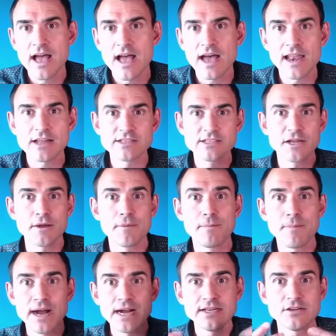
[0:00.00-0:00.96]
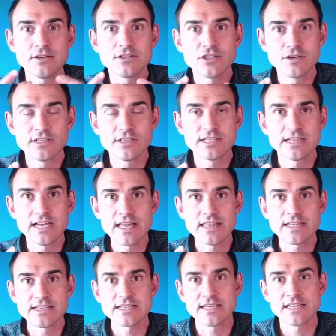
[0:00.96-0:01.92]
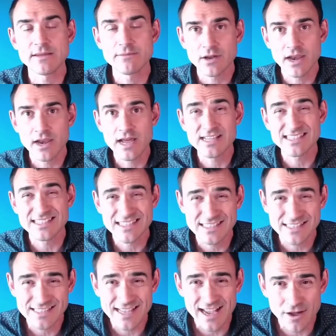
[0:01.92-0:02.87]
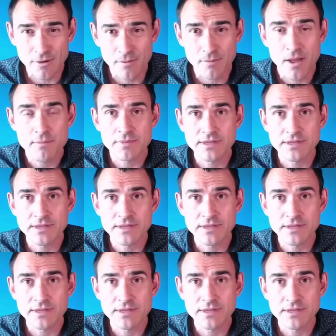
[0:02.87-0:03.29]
And how to combine those two together to keep your licenses down,